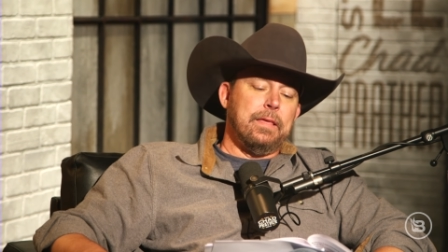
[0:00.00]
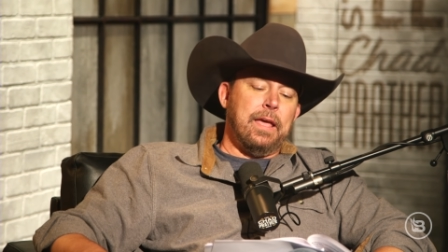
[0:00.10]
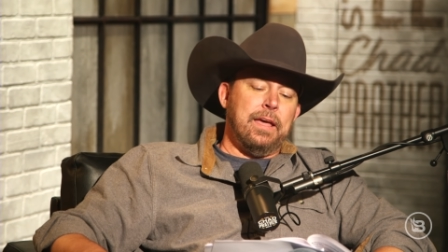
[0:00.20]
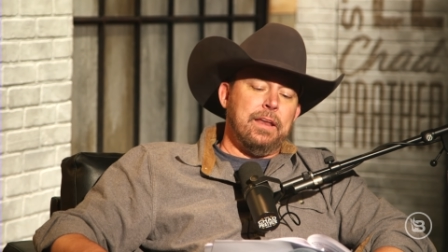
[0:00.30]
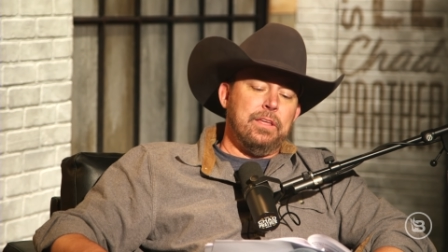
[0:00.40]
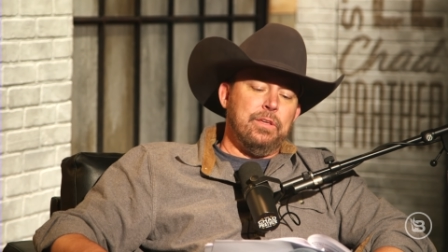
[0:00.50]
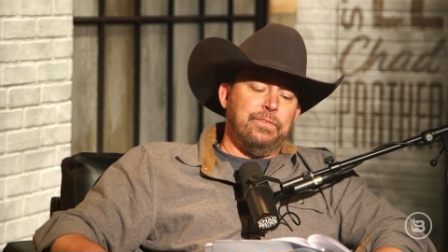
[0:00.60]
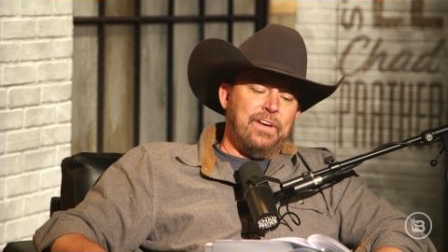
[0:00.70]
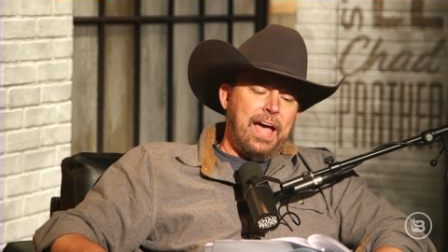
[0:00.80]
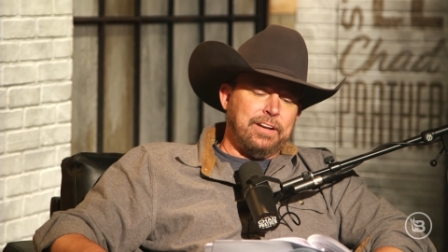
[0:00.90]
And you
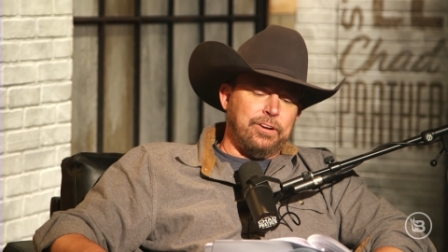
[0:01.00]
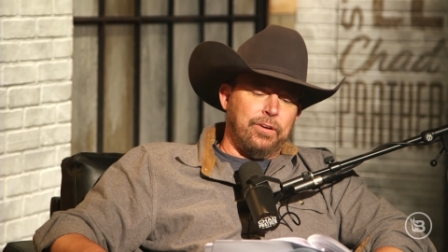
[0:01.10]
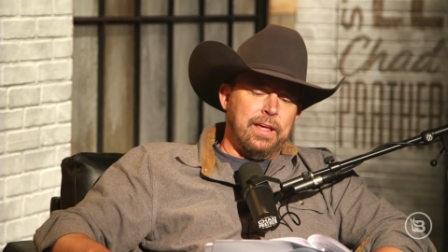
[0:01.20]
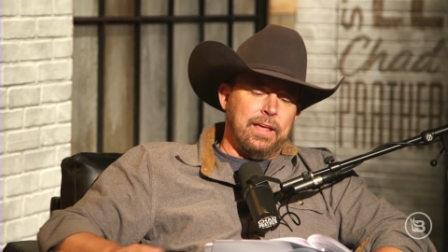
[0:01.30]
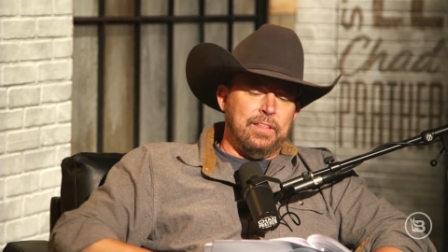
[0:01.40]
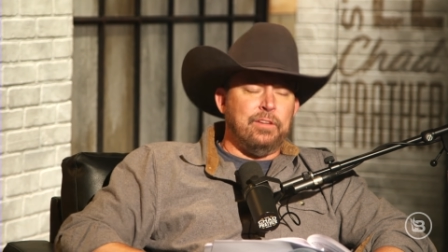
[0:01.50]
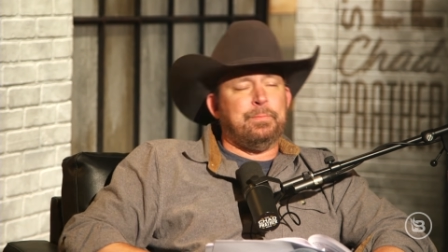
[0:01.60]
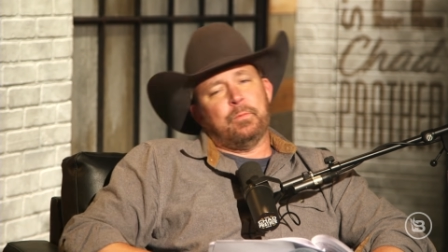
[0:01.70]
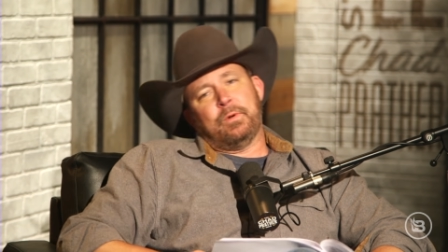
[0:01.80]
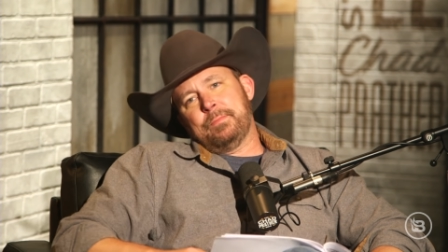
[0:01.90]
factor in, and this
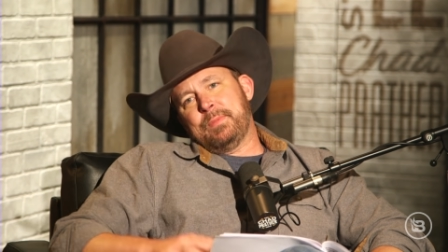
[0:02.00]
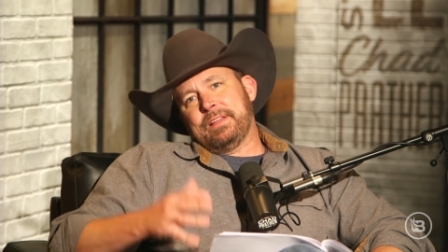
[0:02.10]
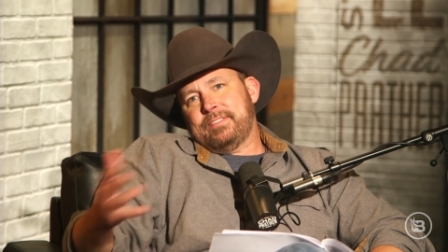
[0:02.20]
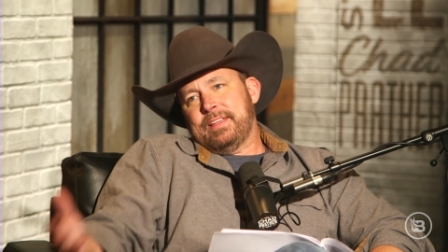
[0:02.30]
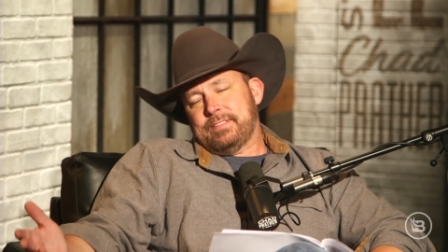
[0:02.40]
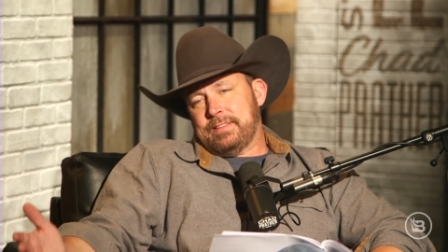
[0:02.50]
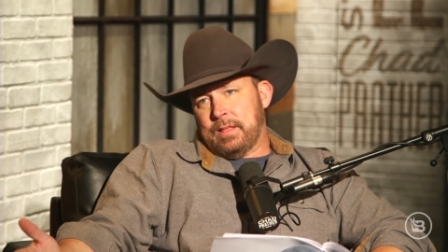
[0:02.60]
has been one of the biggest things